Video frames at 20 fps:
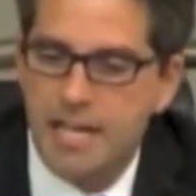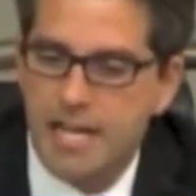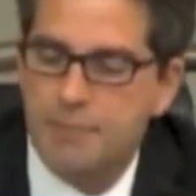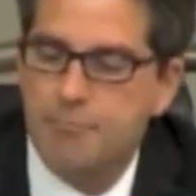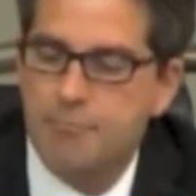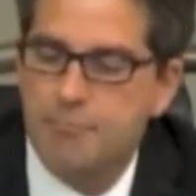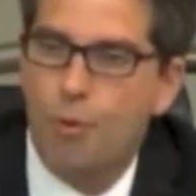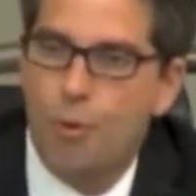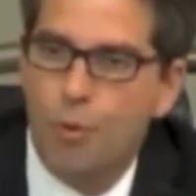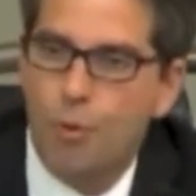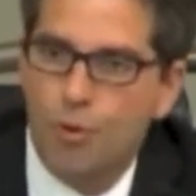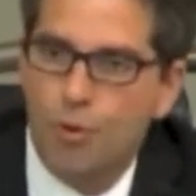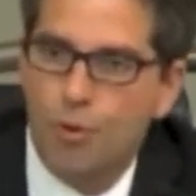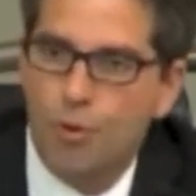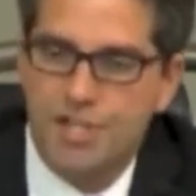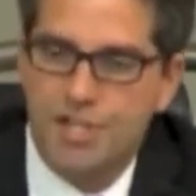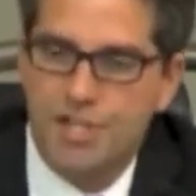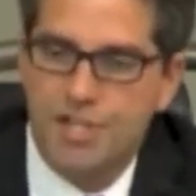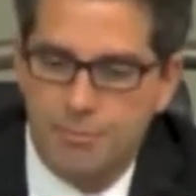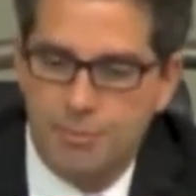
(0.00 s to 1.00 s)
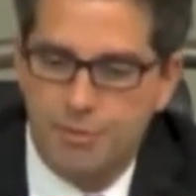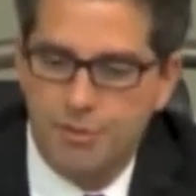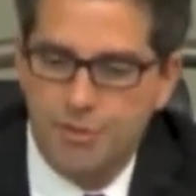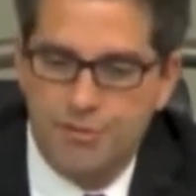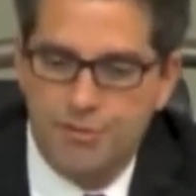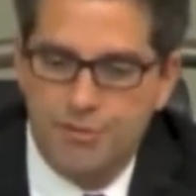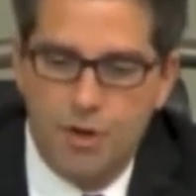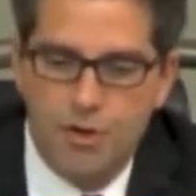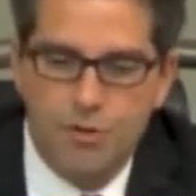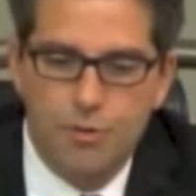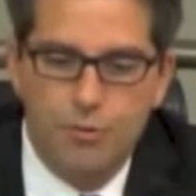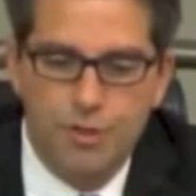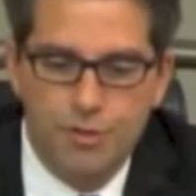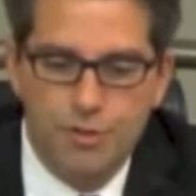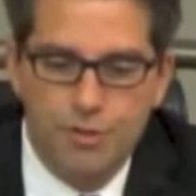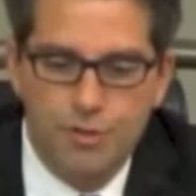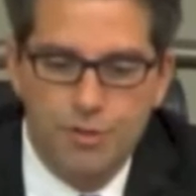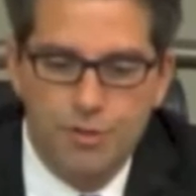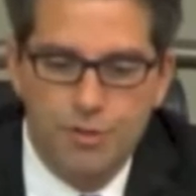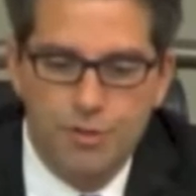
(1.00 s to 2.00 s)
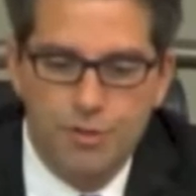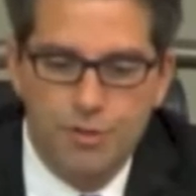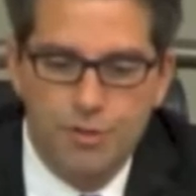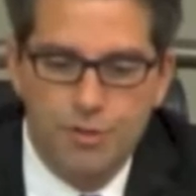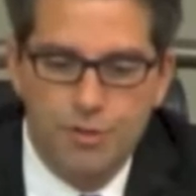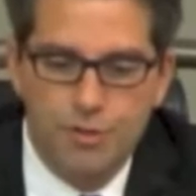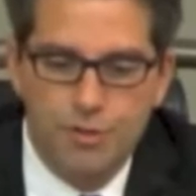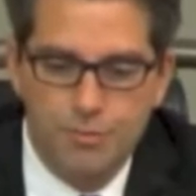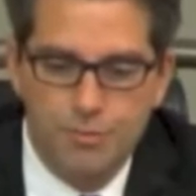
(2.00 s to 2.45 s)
take bore samples of all the wood beams,